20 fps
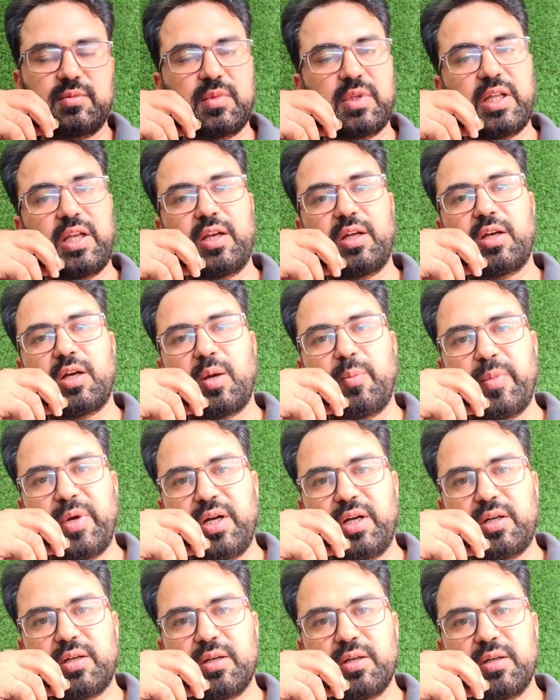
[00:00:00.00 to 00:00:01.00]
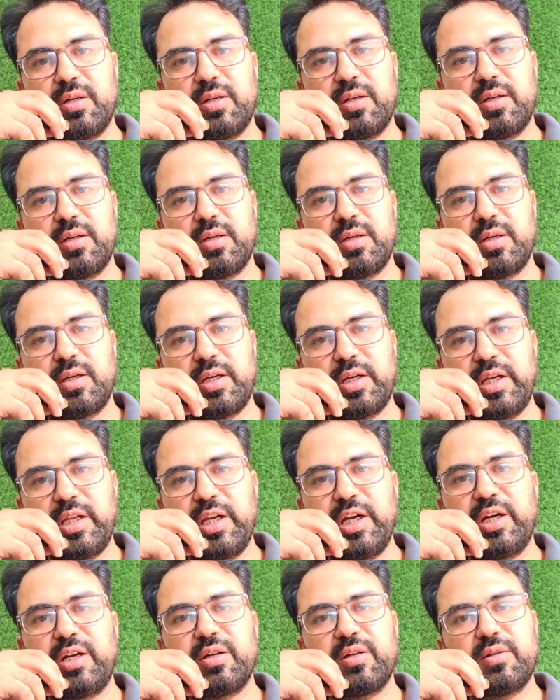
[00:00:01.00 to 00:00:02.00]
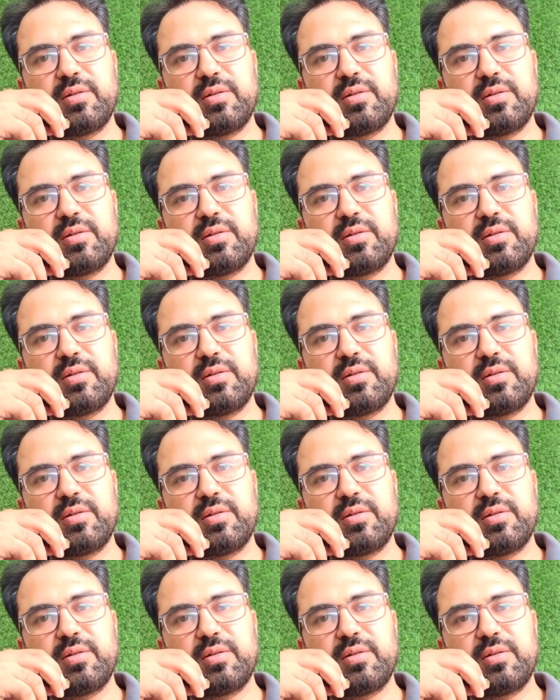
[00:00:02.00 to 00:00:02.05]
then comment in it.